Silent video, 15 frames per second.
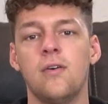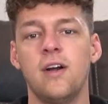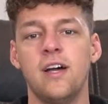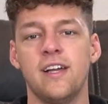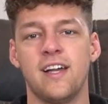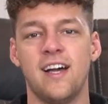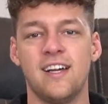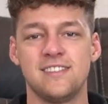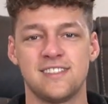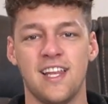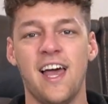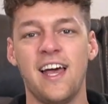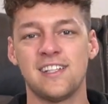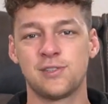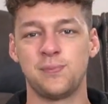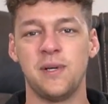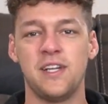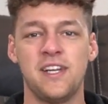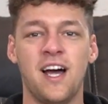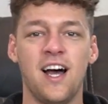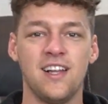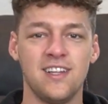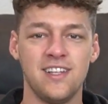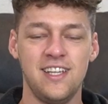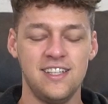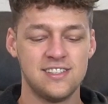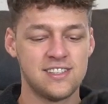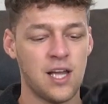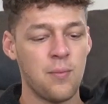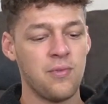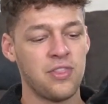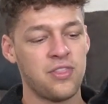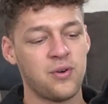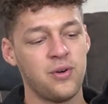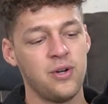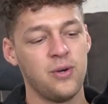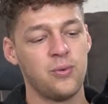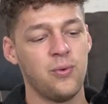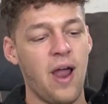right guys, last but not least, coming through,